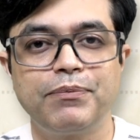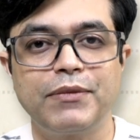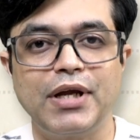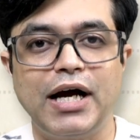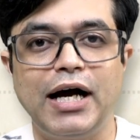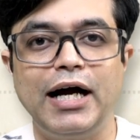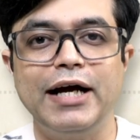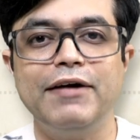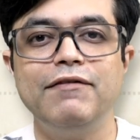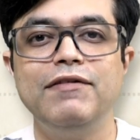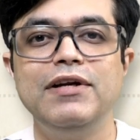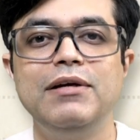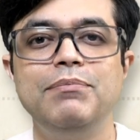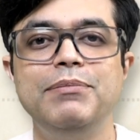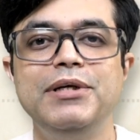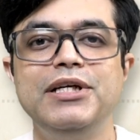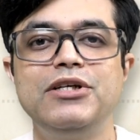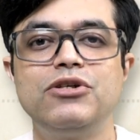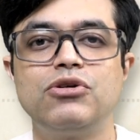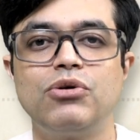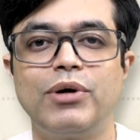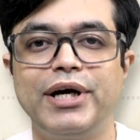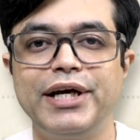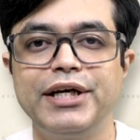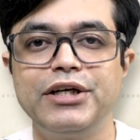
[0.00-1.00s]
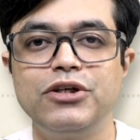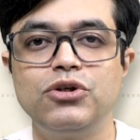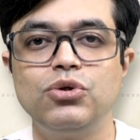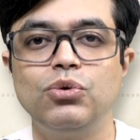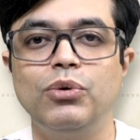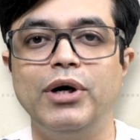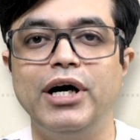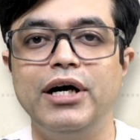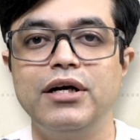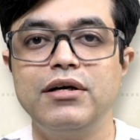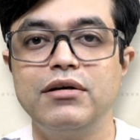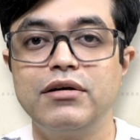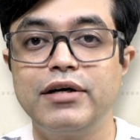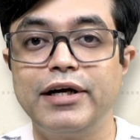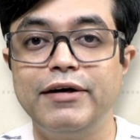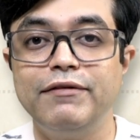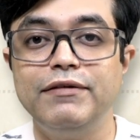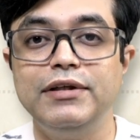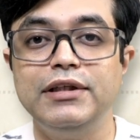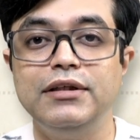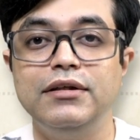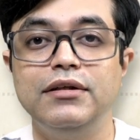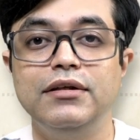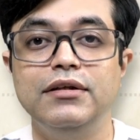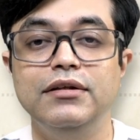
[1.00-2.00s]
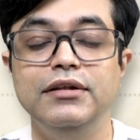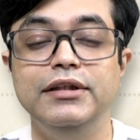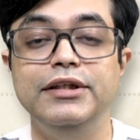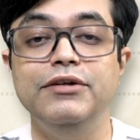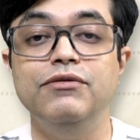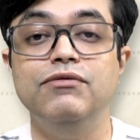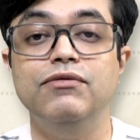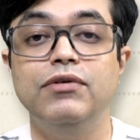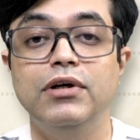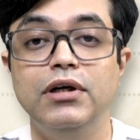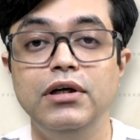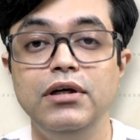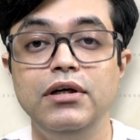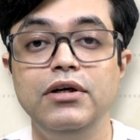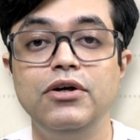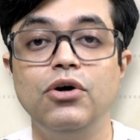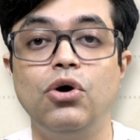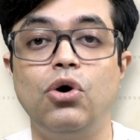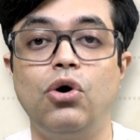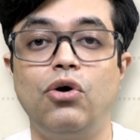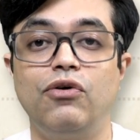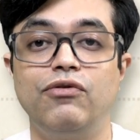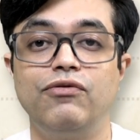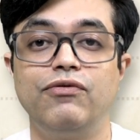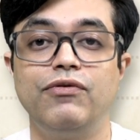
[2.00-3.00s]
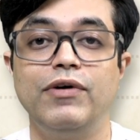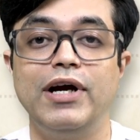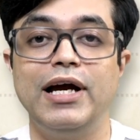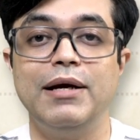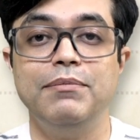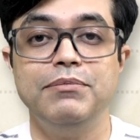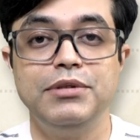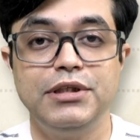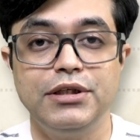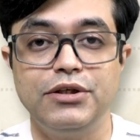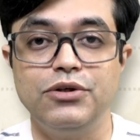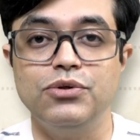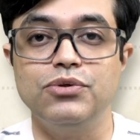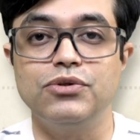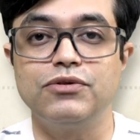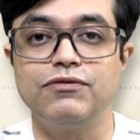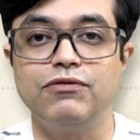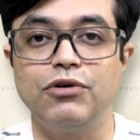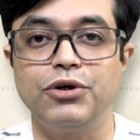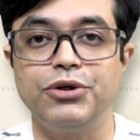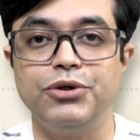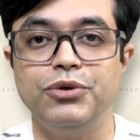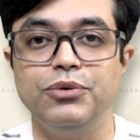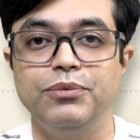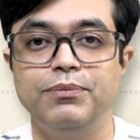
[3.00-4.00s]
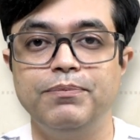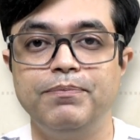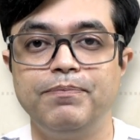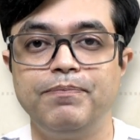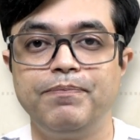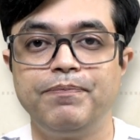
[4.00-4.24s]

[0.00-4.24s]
I will be trying to unravel the world of MCQs for you.